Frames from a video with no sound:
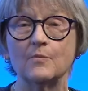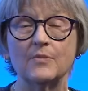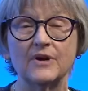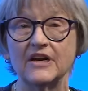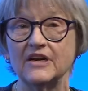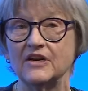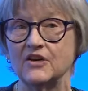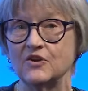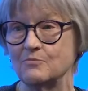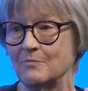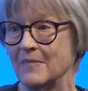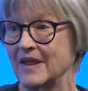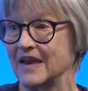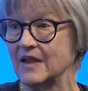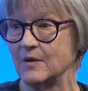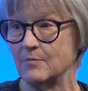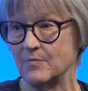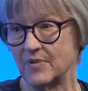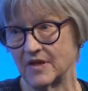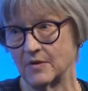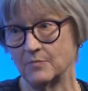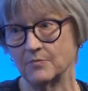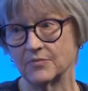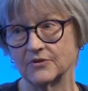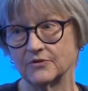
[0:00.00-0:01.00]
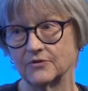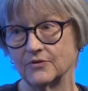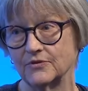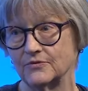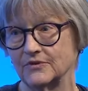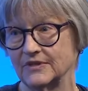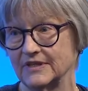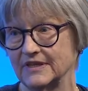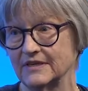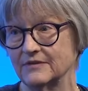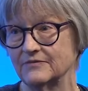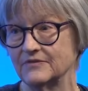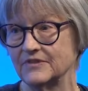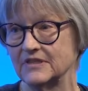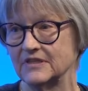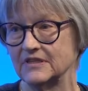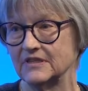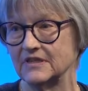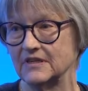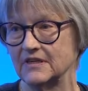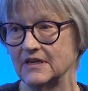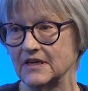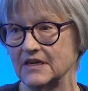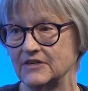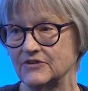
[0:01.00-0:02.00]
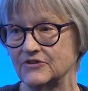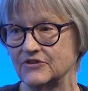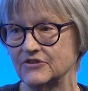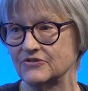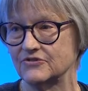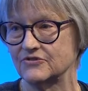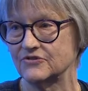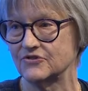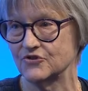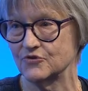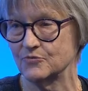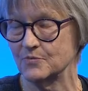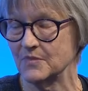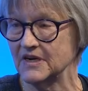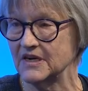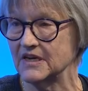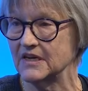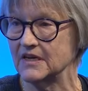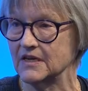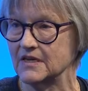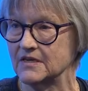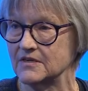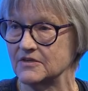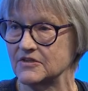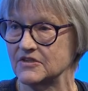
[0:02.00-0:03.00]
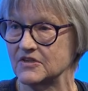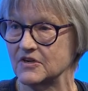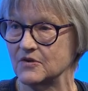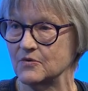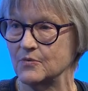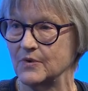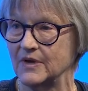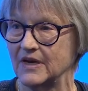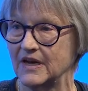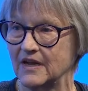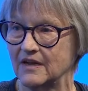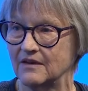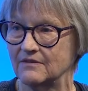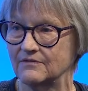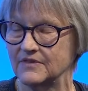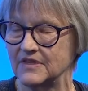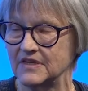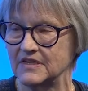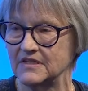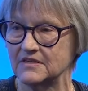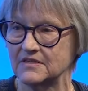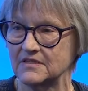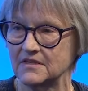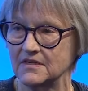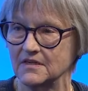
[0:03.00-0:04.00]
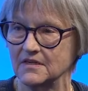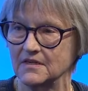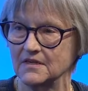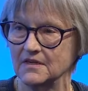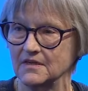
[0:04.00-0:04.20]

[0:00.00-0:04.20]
but he knew many people who lived in East Germany. And so we'd have these